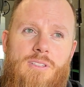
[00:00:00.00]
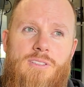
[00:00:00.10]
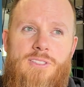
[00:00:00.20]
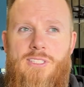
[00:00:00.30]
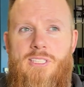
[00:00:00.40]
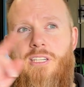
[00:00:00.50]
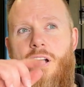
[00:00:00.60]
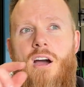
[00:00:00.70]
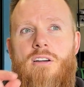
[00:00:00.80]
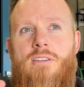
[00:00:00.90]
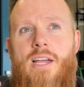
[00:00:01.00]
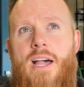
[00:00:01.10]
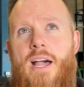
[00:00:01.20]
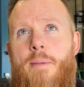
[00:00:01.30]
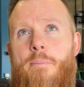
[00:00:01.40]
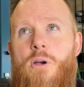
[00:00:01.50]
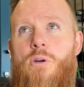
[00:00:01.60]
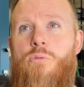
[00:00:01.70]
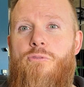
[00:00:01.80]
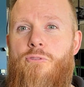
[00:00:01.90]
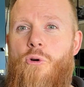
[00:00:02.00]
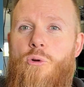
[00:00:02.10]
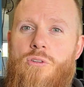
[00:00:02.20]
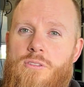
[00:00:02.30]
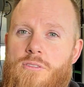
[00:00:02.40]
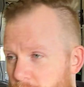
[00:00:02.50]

CRMO4.